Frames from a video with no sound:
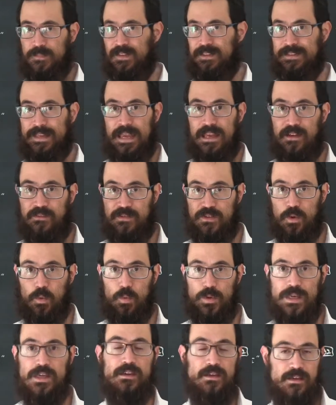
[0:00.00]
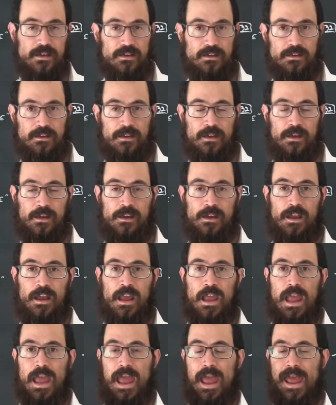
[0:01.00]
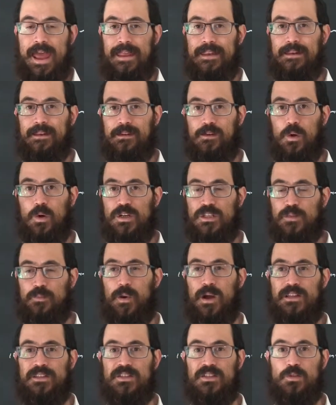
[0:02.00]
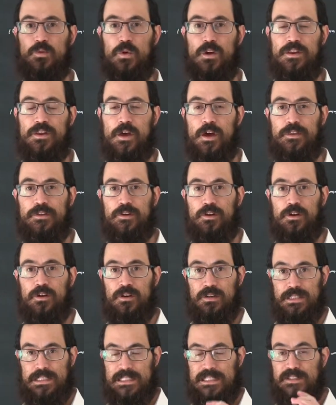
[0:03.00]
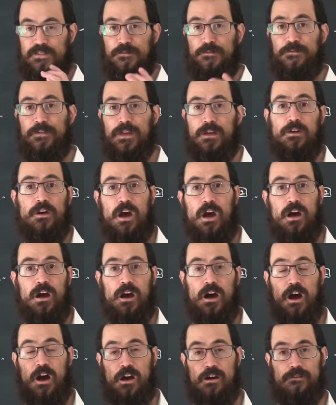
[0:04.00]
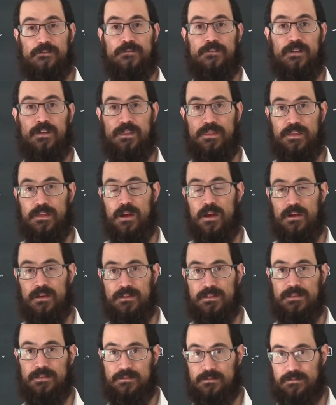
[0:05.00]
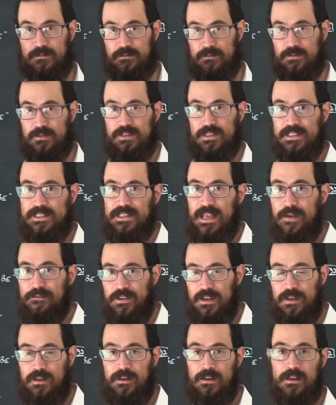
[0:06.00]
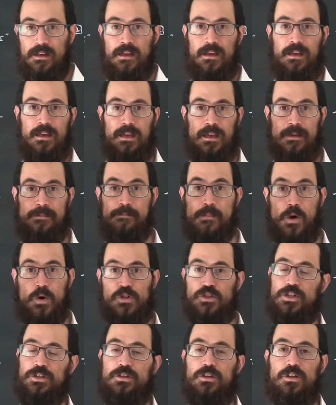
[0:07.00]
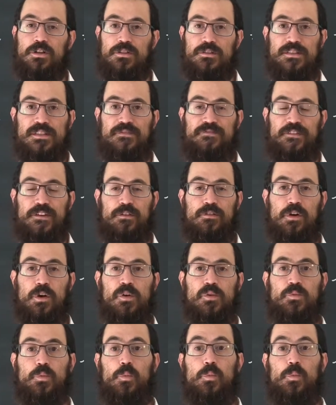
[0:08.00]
day of the week. And it corresponds to another sphera of the 7 emotional sphirot,